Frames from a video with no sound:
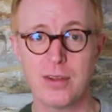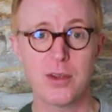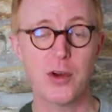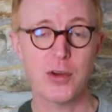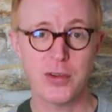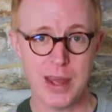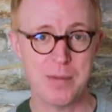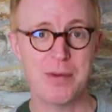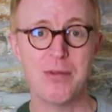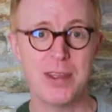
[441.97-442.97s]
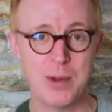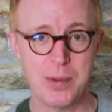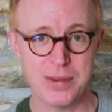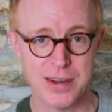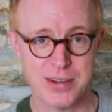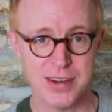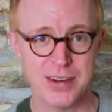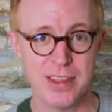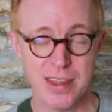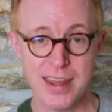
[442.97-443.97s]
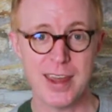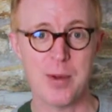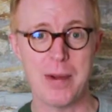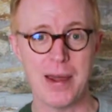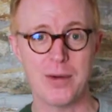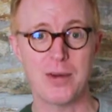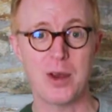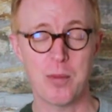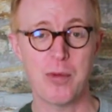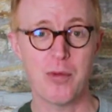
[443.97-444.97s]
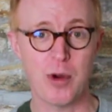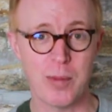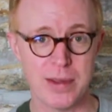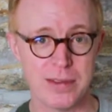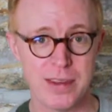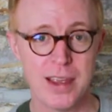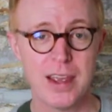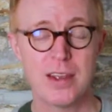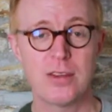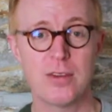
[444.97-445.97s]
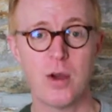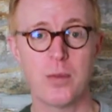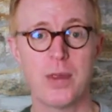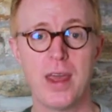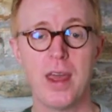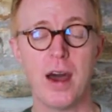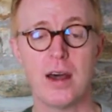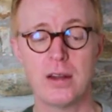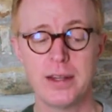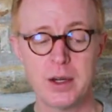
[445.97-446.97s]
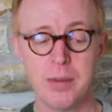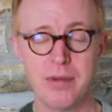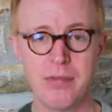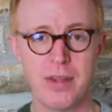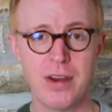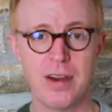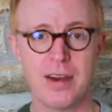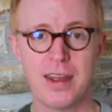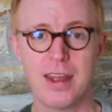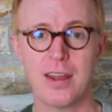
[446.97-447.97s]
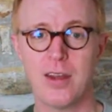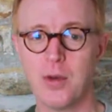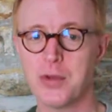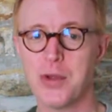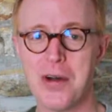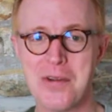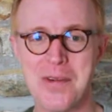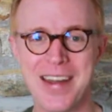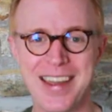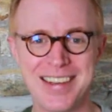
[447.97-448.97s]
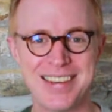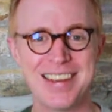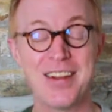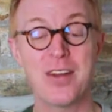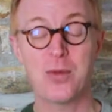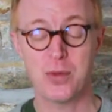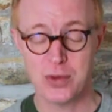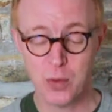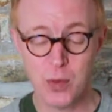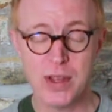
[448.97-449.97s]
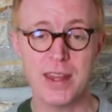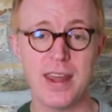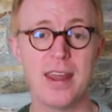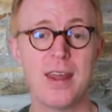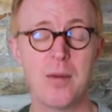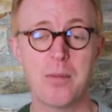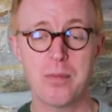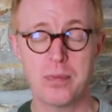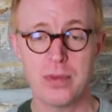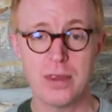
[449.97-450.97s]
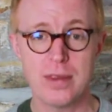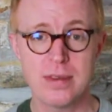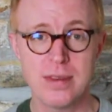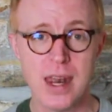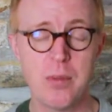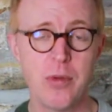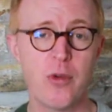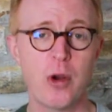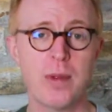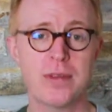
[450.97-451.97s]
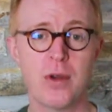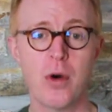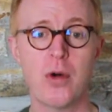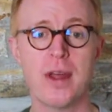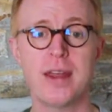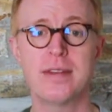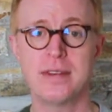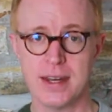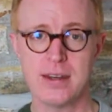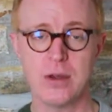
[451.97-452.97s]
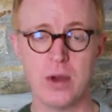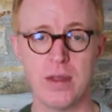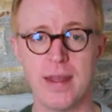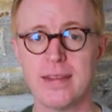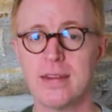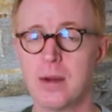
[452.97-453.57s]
curled up in fetal position thinking about your performance. So a little bit of fear goes a long ways. So really, set a performance goal and stick to it. That's